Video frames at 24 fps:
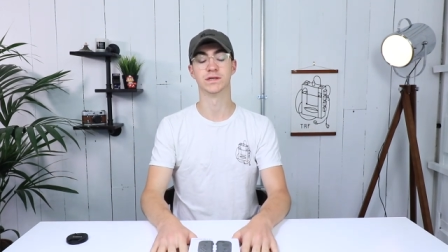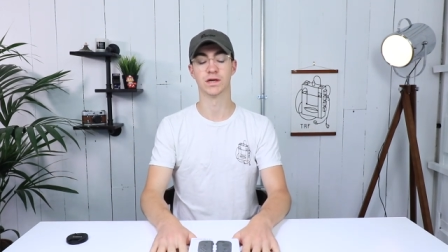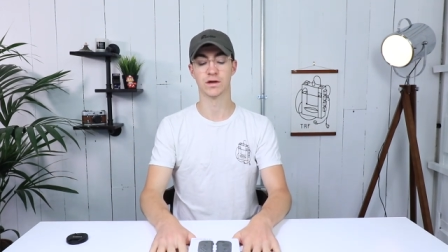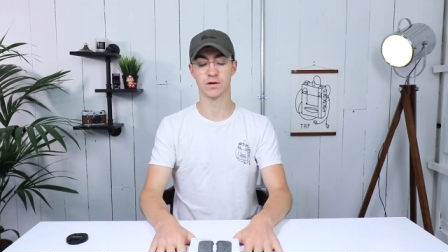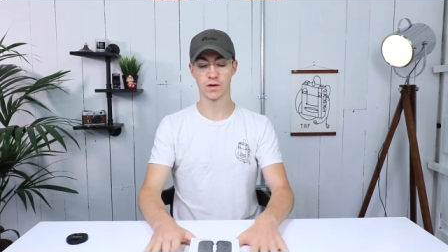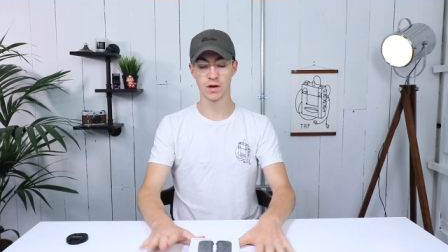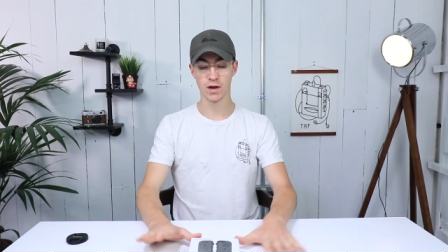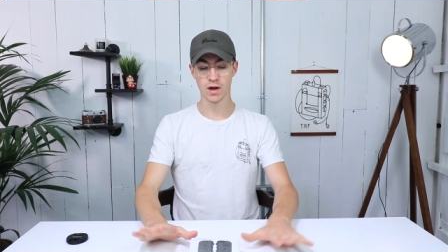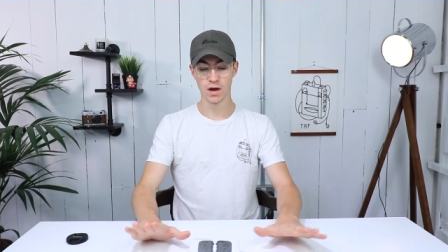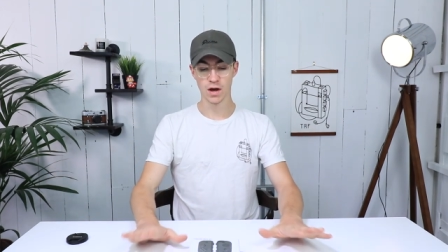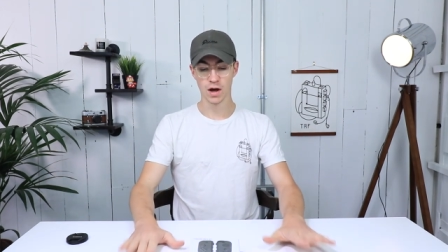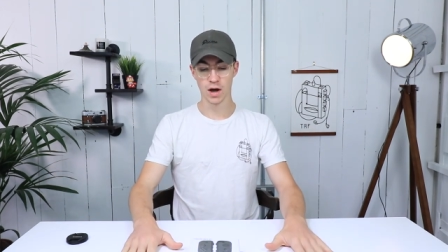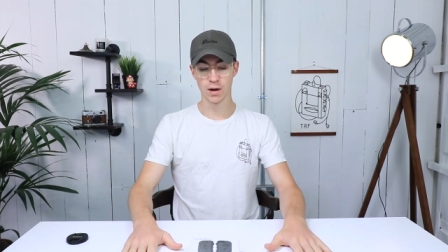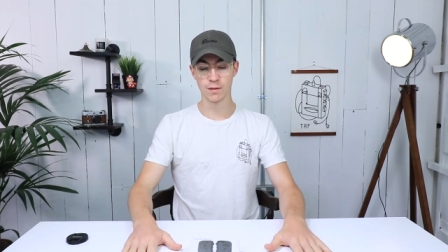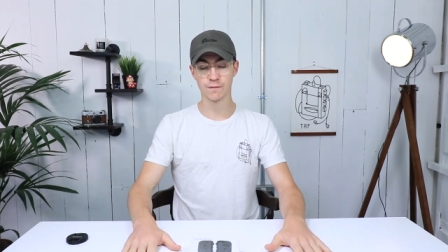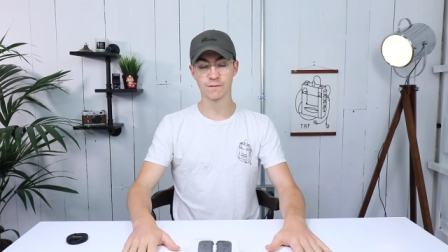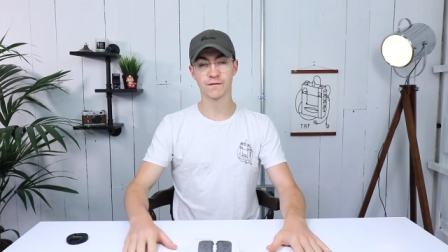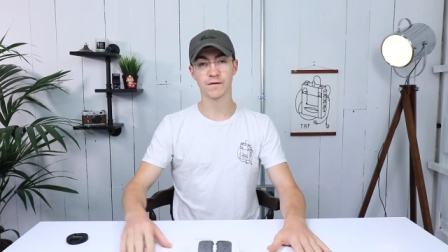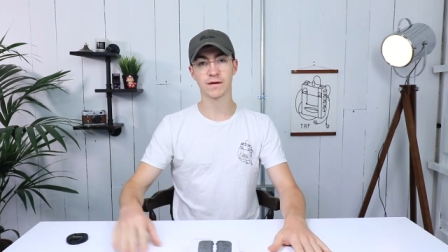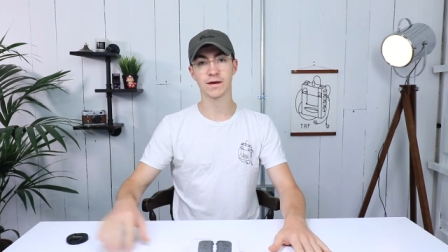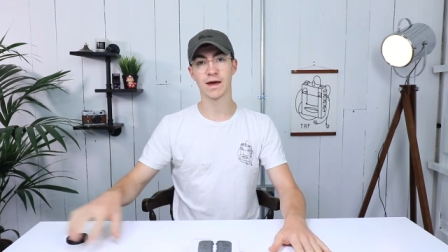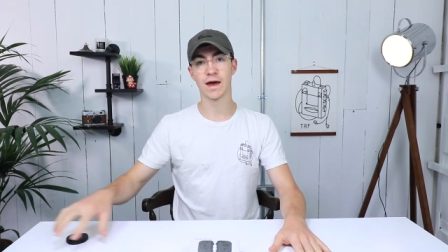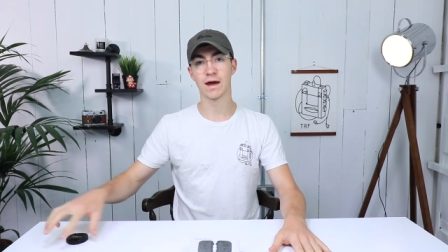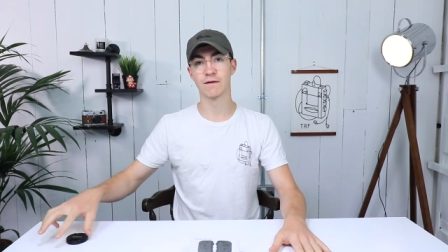So
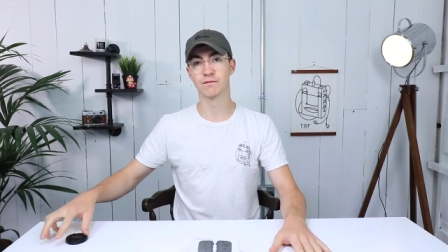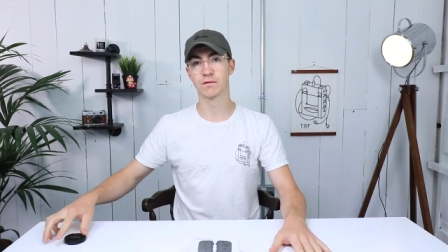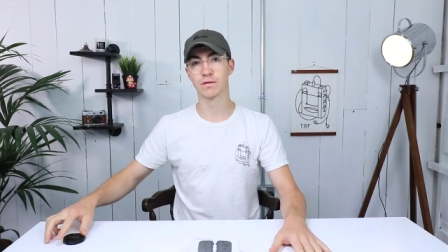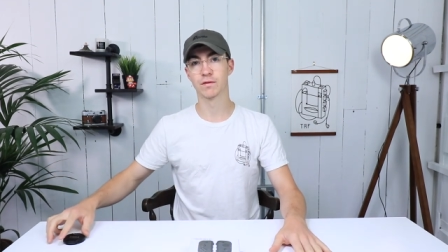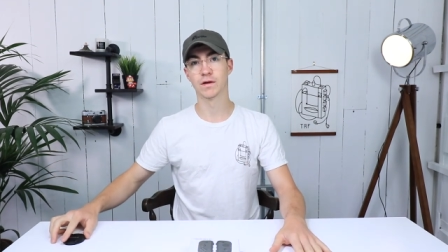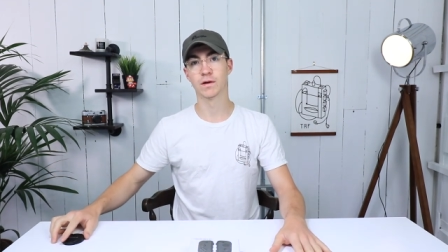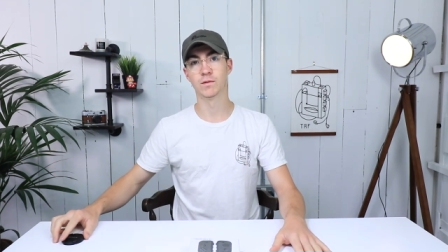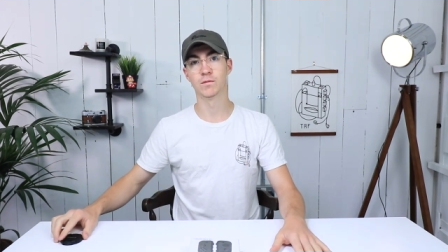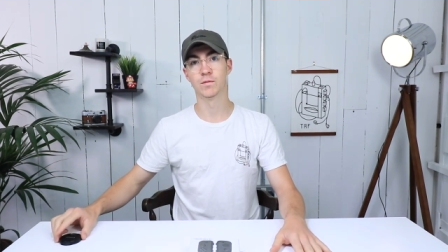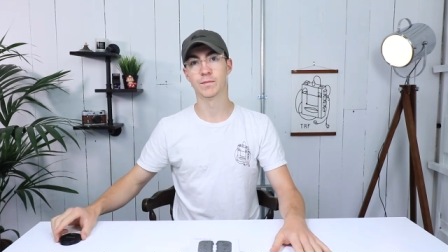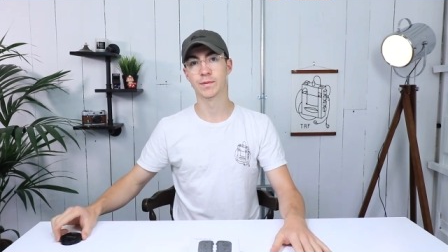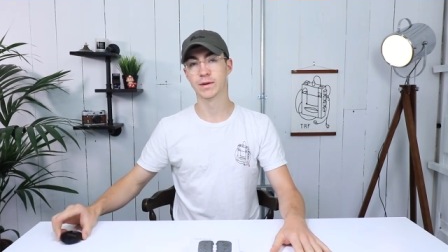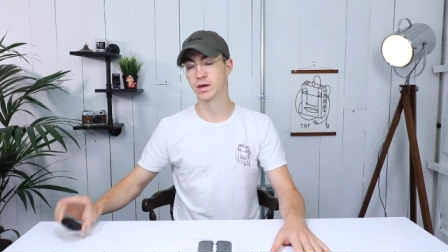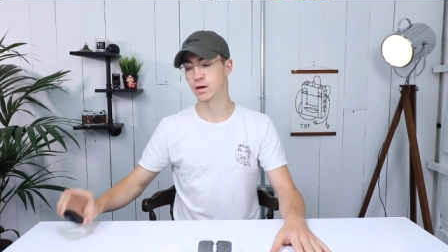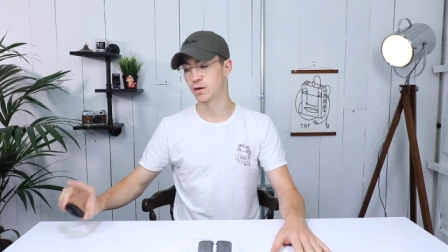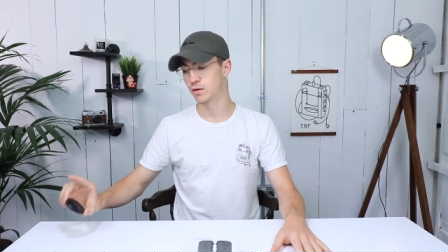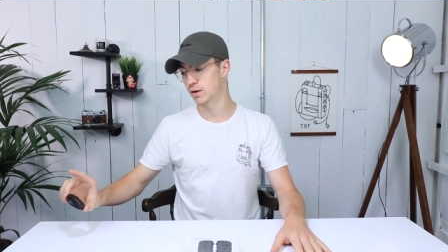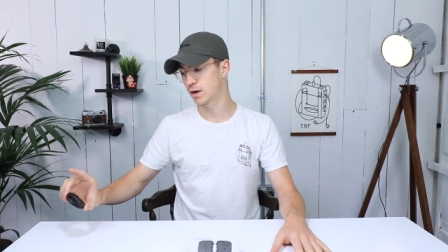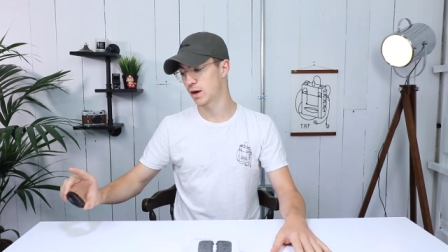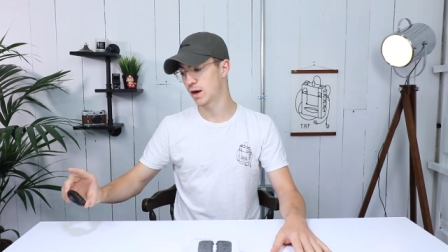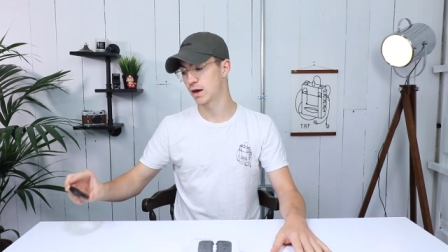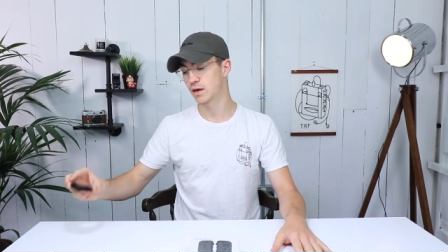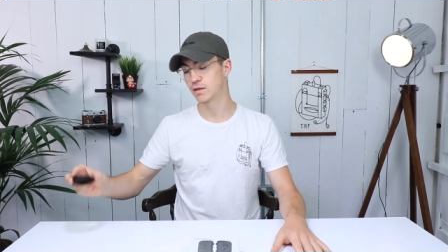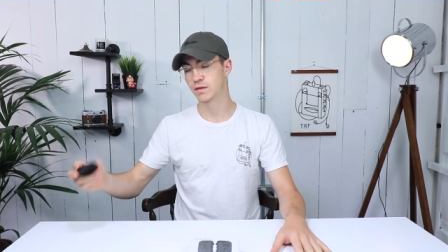hopefully everything will be
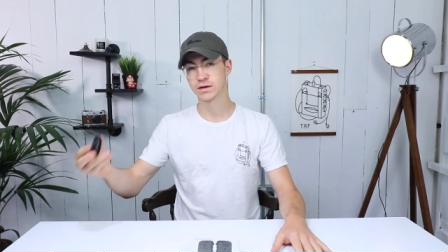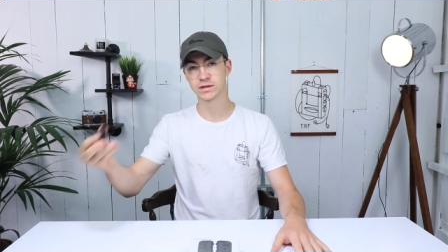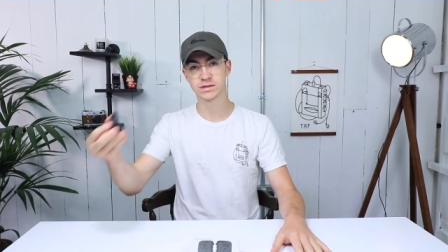okay.